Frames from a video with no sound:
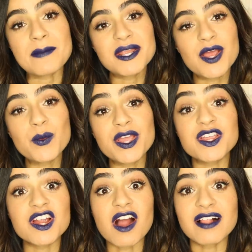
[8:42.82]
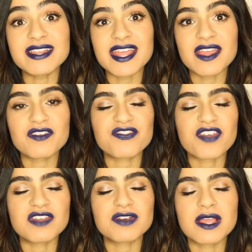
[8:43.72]
Let me know what your holiday
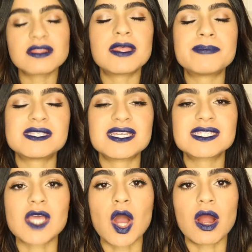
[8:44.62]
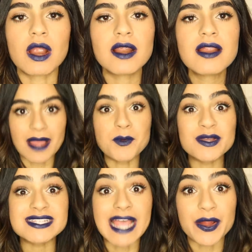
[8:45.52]
favorite lipsticks are. I'm
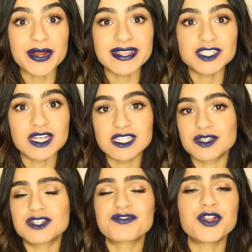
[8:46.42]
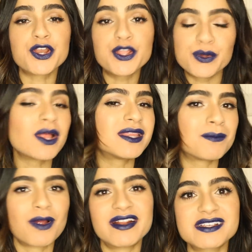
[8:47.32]
always scouring the drugstores for new
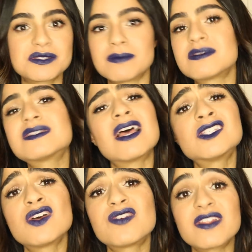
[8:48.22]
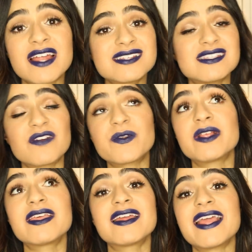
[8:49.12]
lip products to obsess over. That is
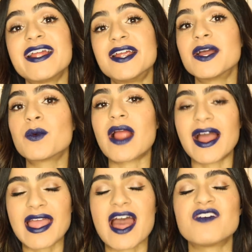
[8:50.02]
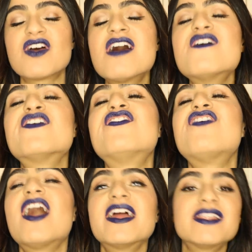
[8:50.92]
definitely an area where I have
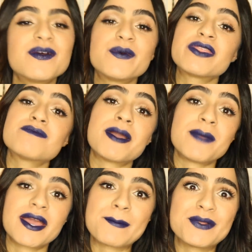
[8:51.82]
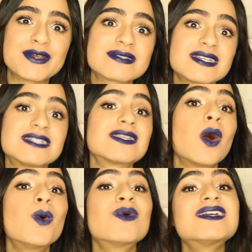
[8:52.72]
fun with my makeup looks is
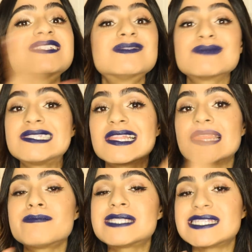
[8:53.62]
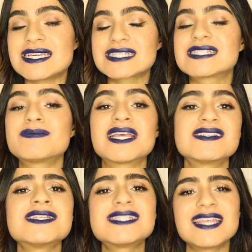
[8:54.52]
always lipsticks
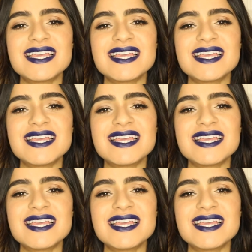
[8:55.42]
because it's the